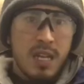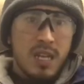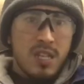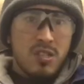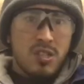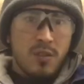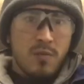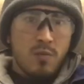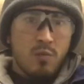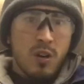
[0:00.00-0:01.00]
So,
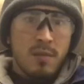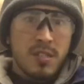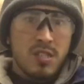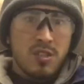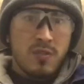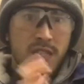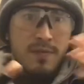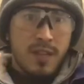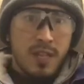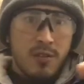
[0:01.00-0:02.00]
what I'm going to do in this
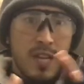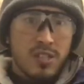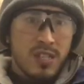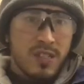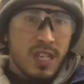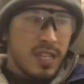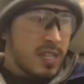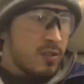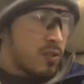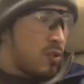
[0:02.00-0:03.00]
video, as you can see,
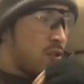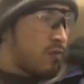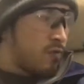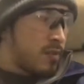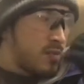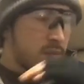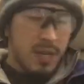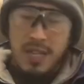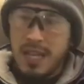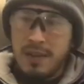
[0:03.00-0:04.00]
there are a lot of RIFs to my
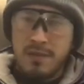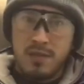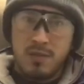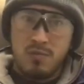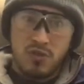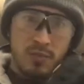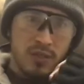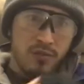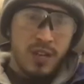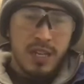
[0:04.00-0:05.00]
left, which will be your
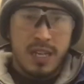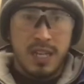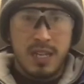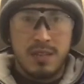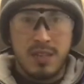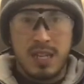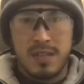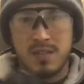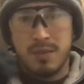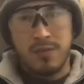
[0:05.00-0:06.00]
right, and
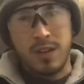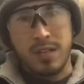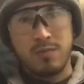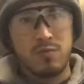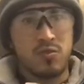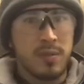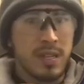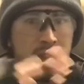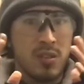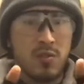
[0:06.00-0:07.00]
to my right, which will
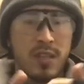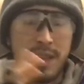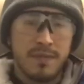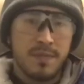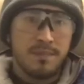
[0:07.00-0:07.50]
be your left.